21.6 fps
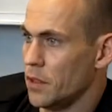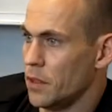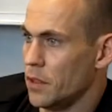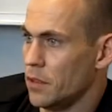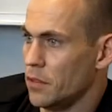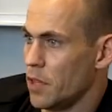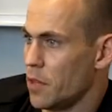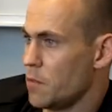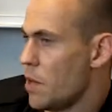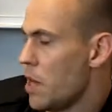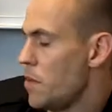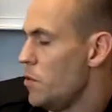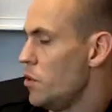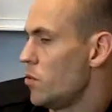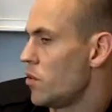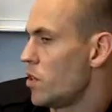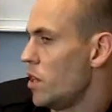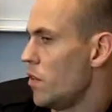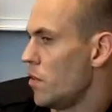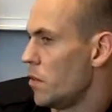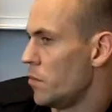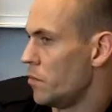You know? And maybe you
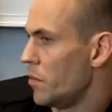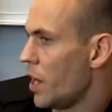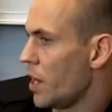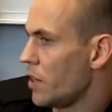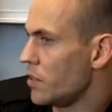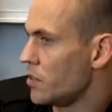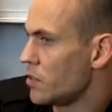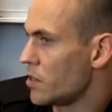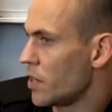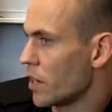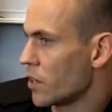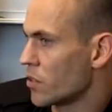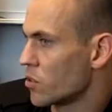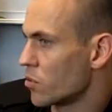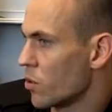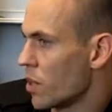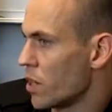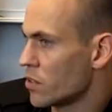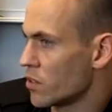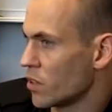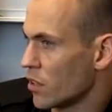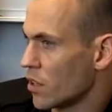give him 90 seconds of
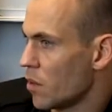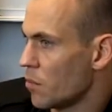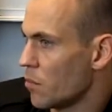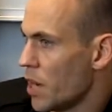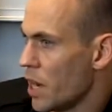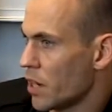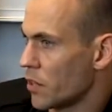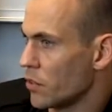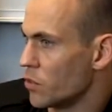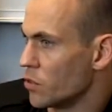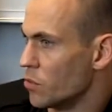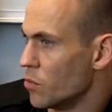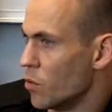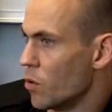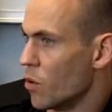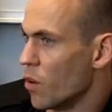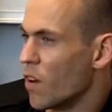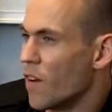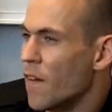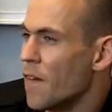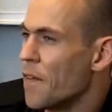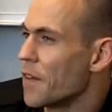rest and come back and do
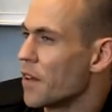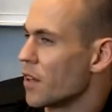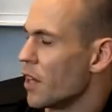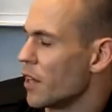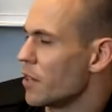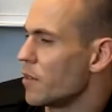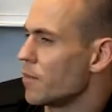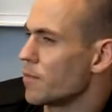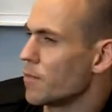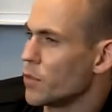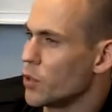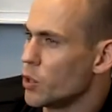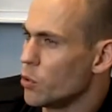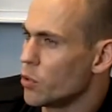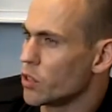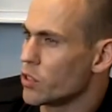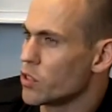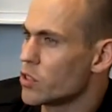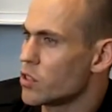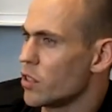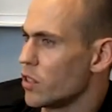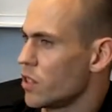more. Like you
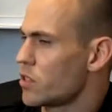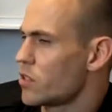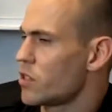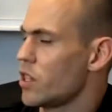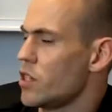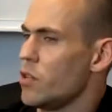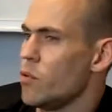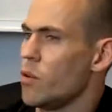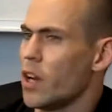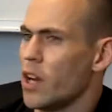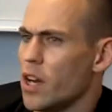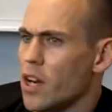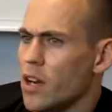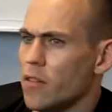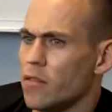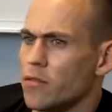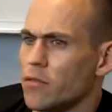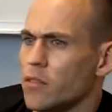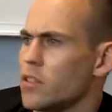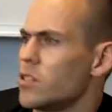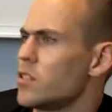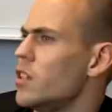can, let's say you
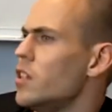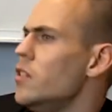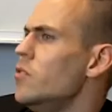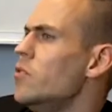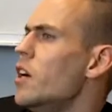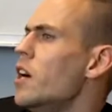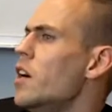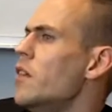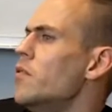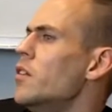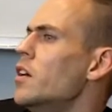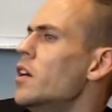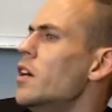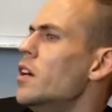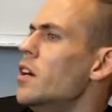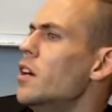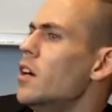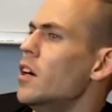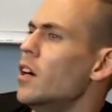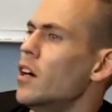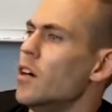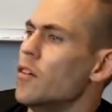have
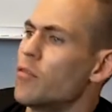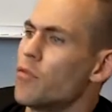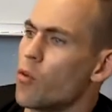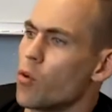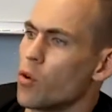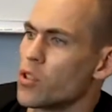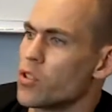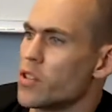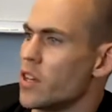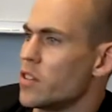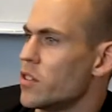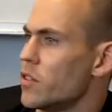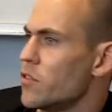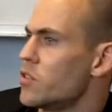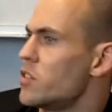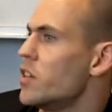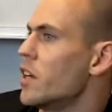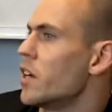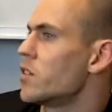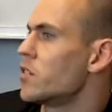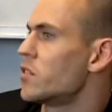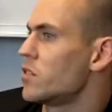4 sets of
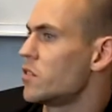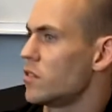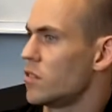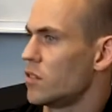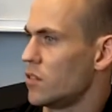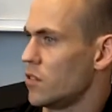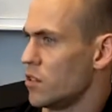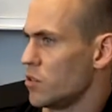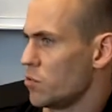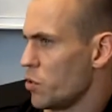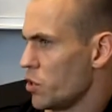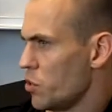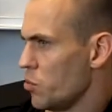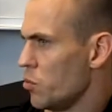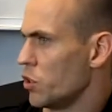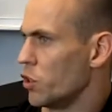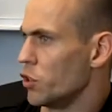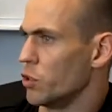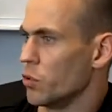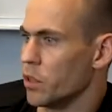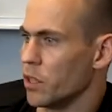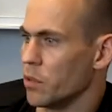6 is what you
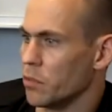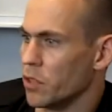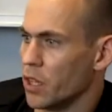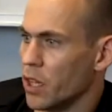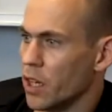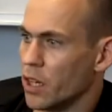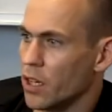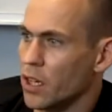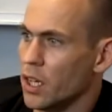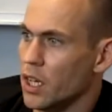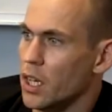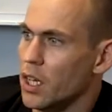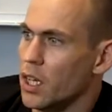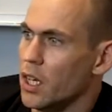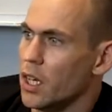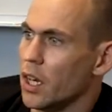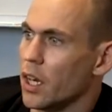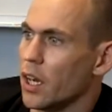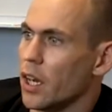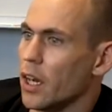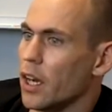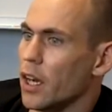want to do with him today,
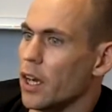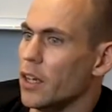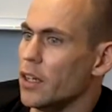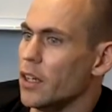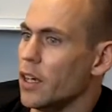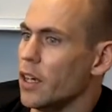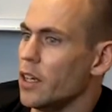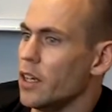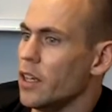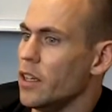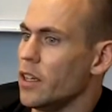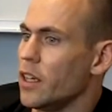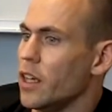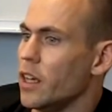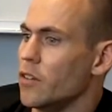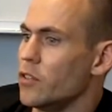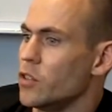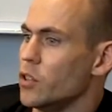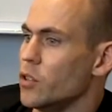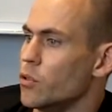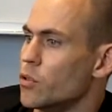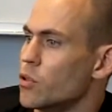and he
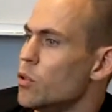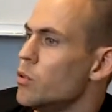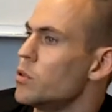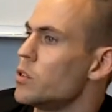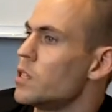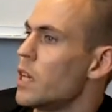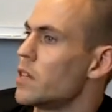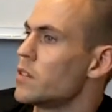gives you 2